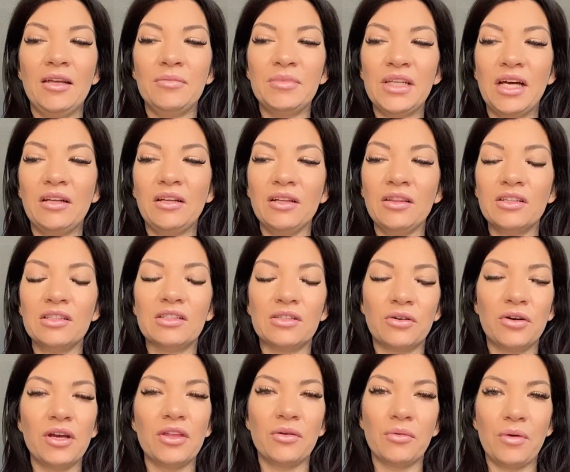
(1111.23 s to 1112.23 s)
And I'm telling the
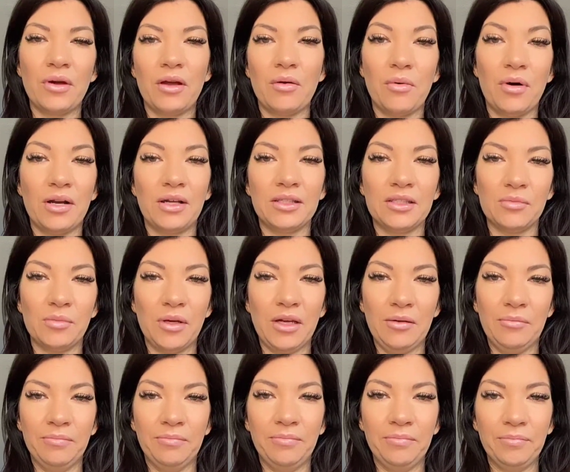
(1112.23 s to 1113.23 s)
story the way I want it to
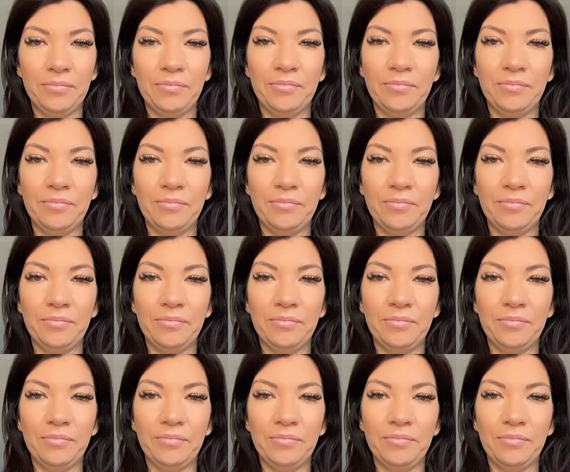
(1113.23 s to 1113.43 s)
be.